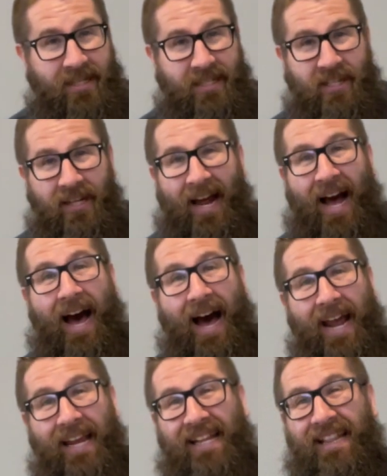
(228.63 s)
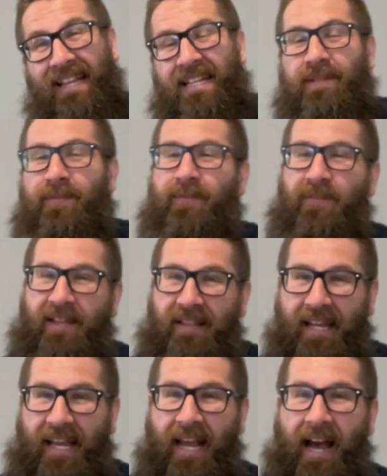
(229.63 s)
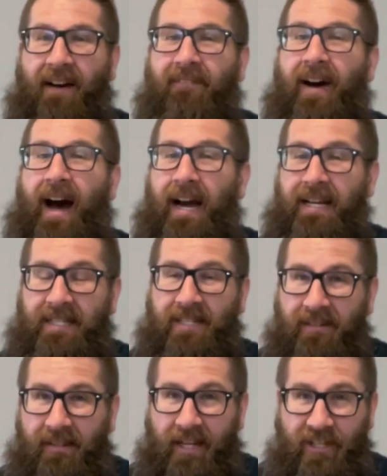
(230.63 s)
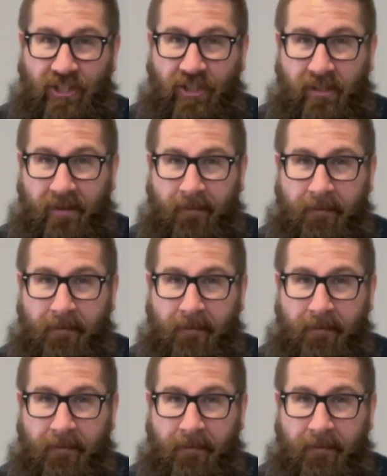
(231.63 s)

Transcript: is going to heighten this feeling of isolation.